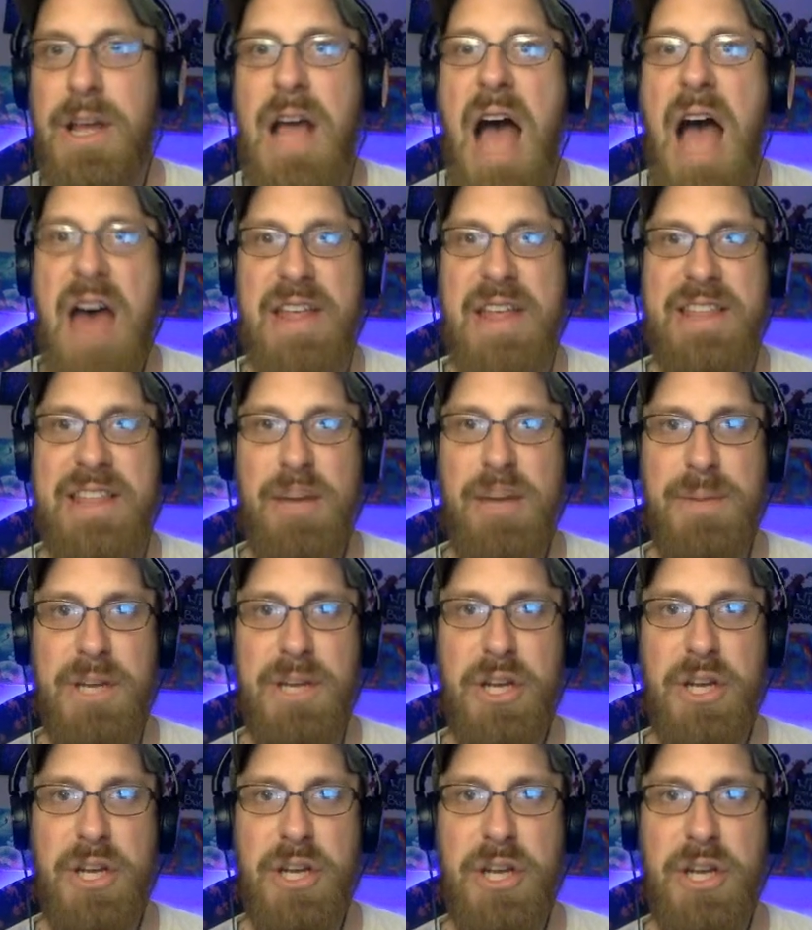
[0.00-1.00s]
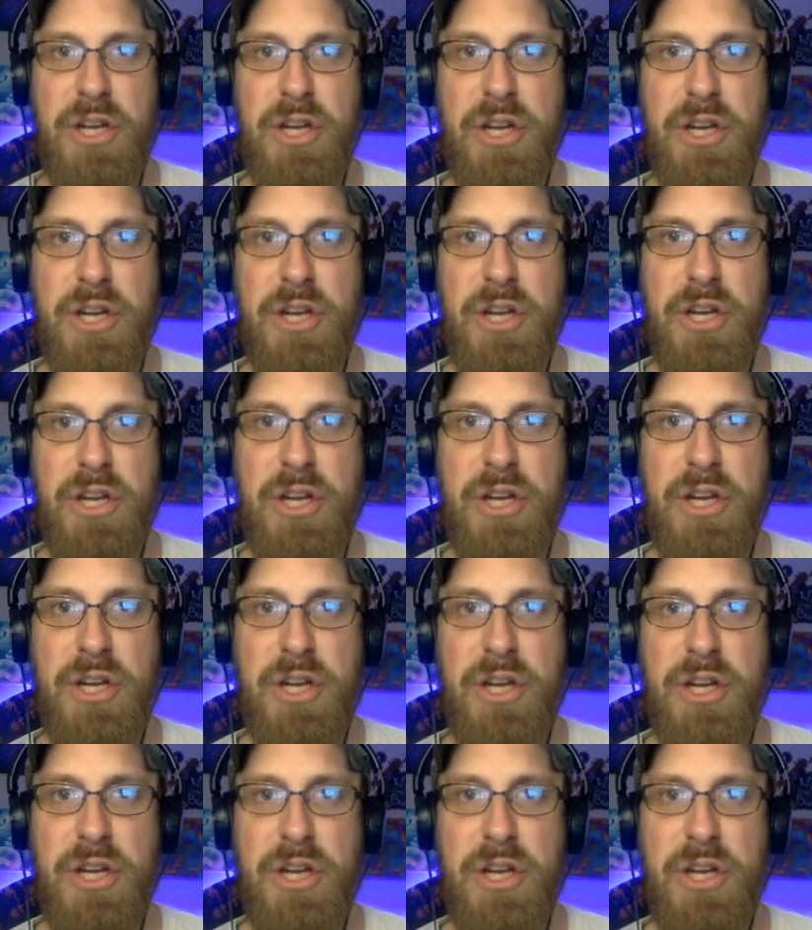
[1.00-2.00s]
I think that'll be good both for
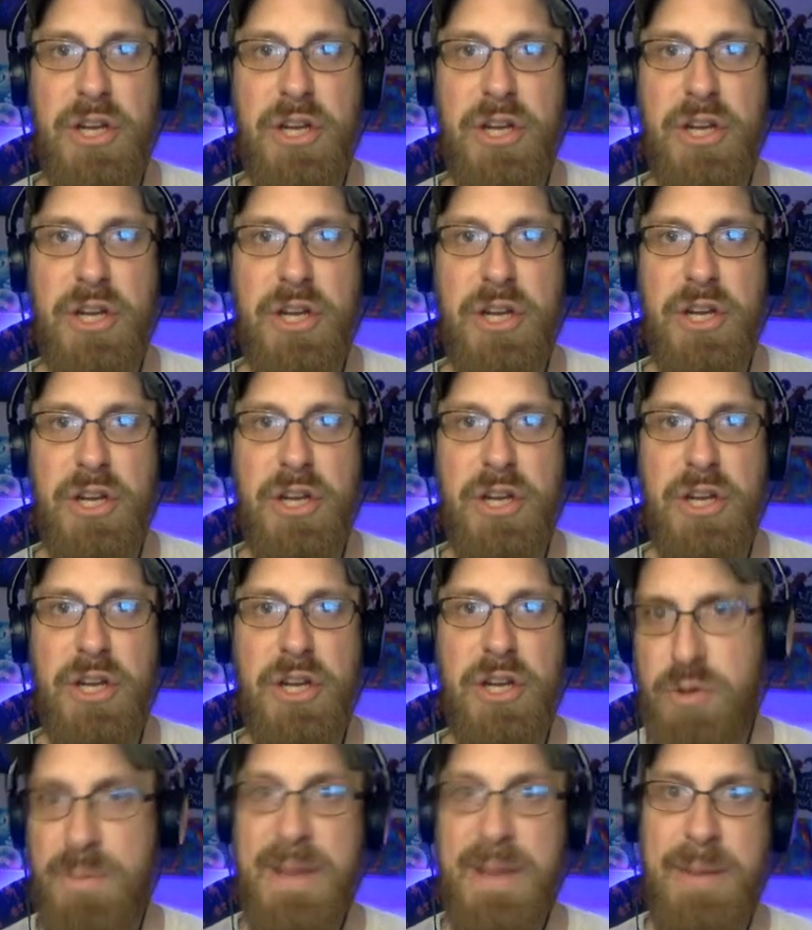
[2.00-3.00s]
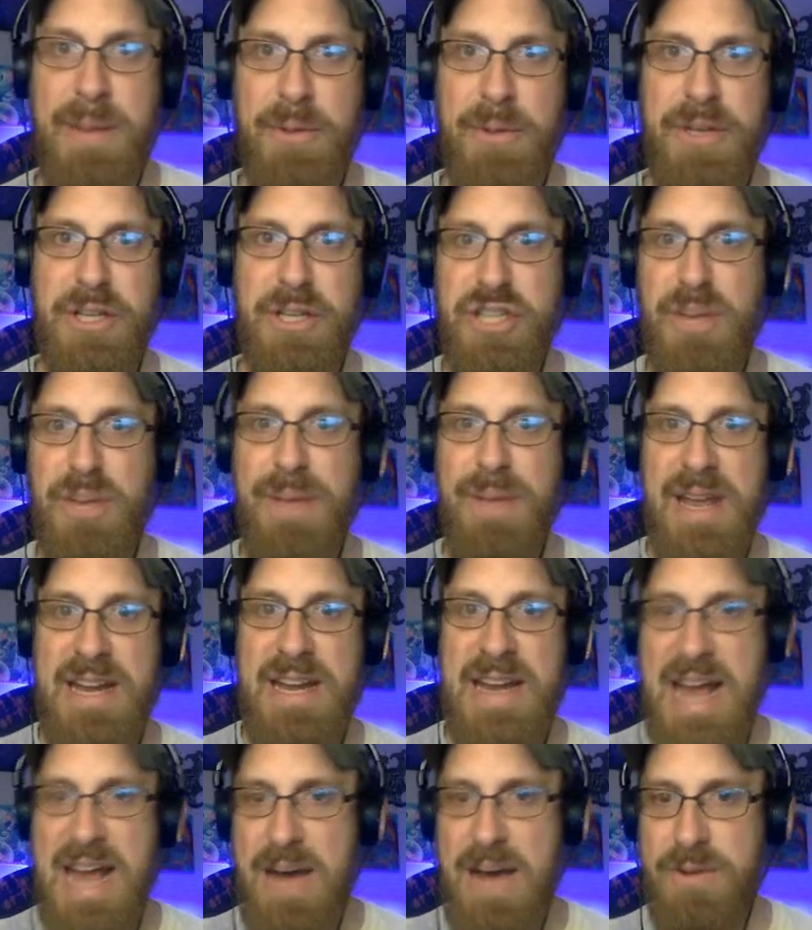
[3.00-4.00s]
my own, lifestyle, sort of being able to jump in
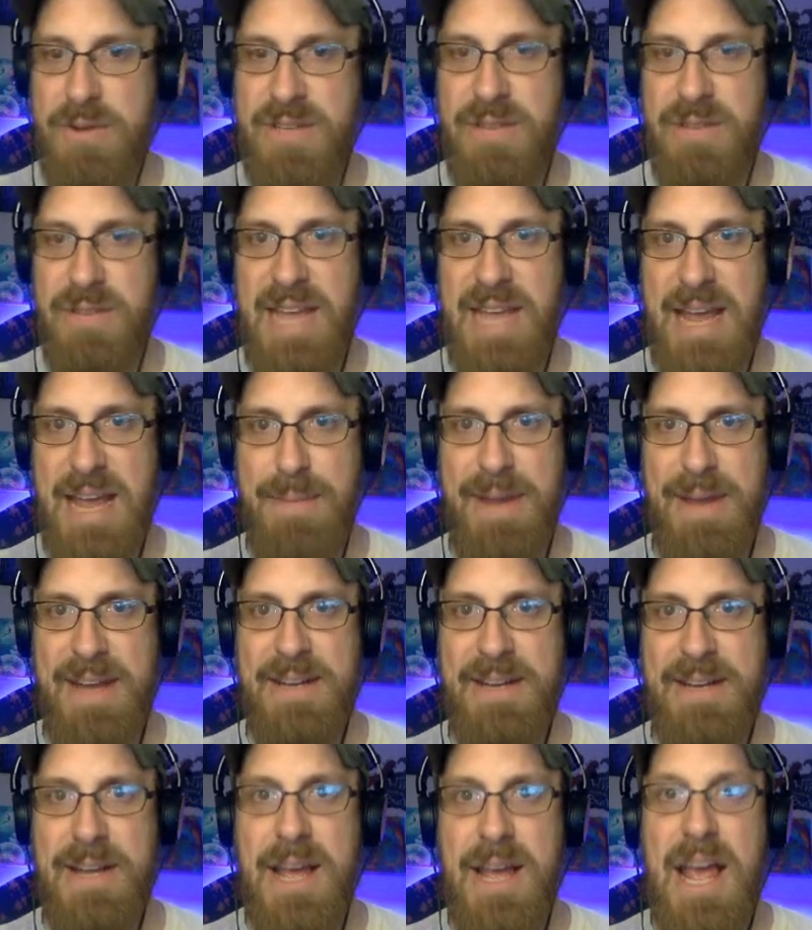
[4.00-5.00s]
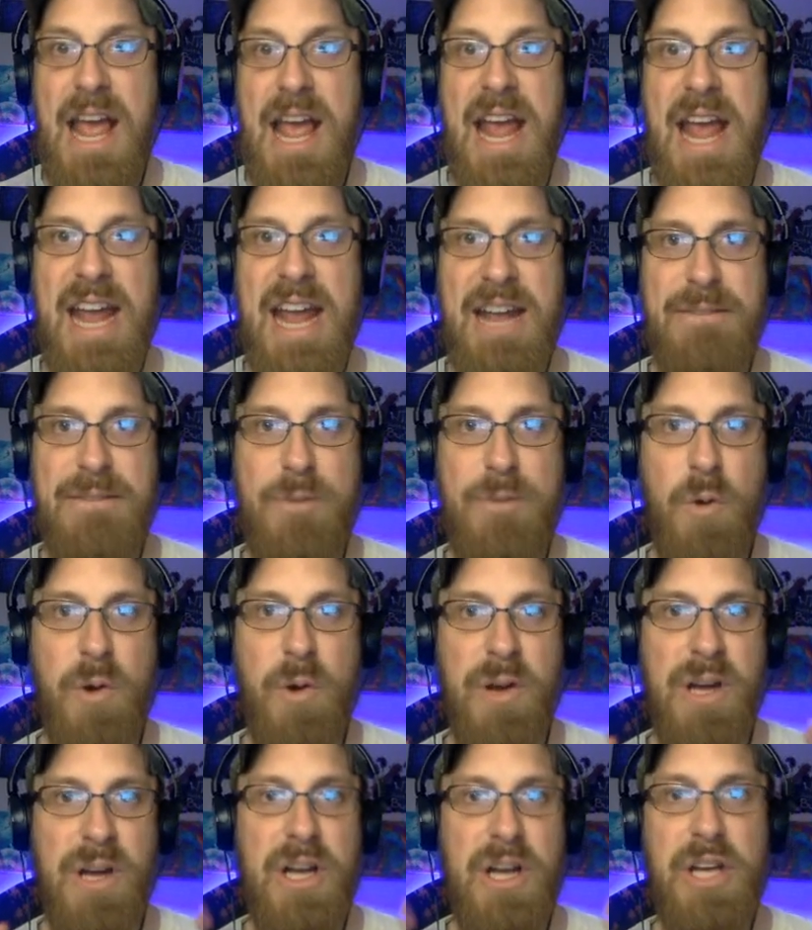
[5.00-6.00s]
and out of a campaign, and for
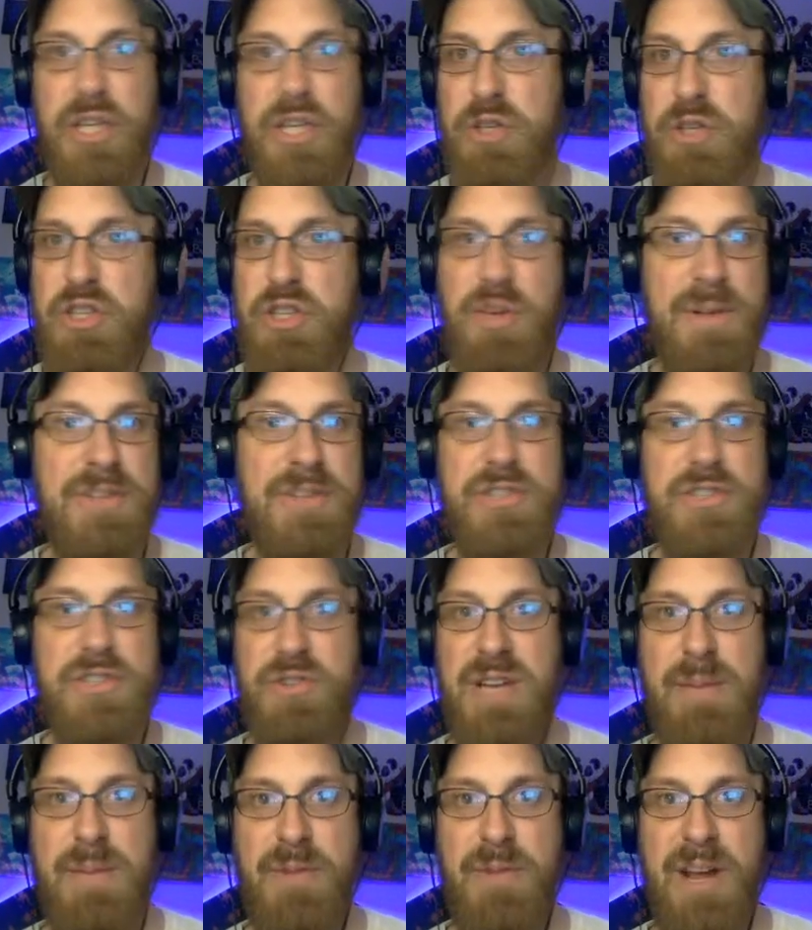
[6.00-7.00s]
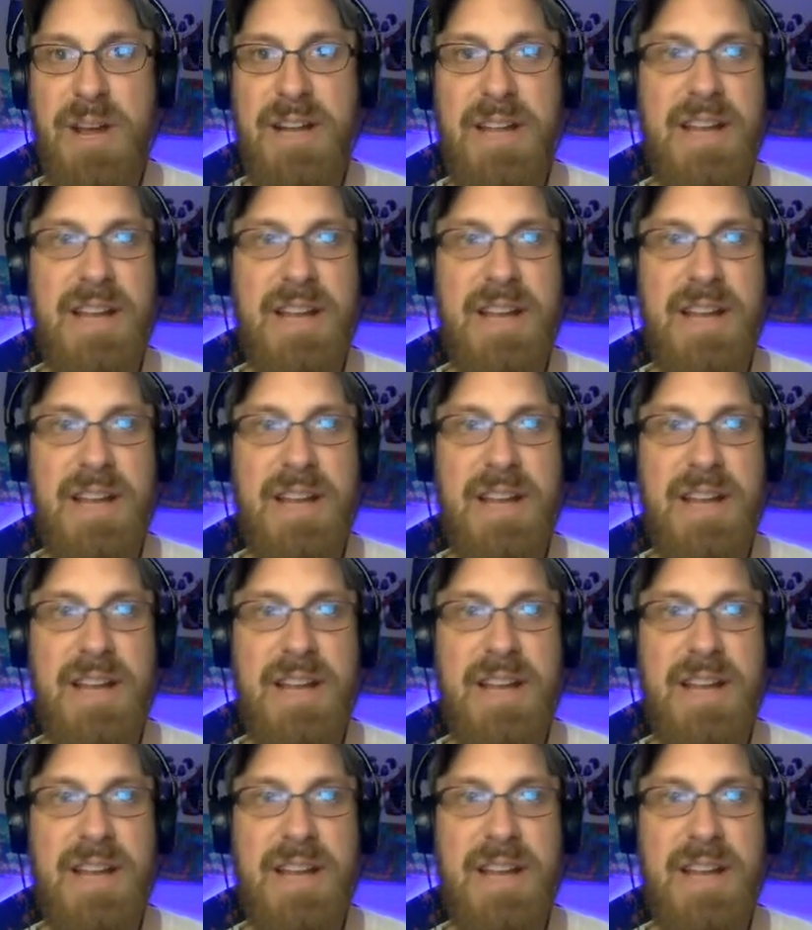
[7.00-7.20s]
YouTube and stream, right?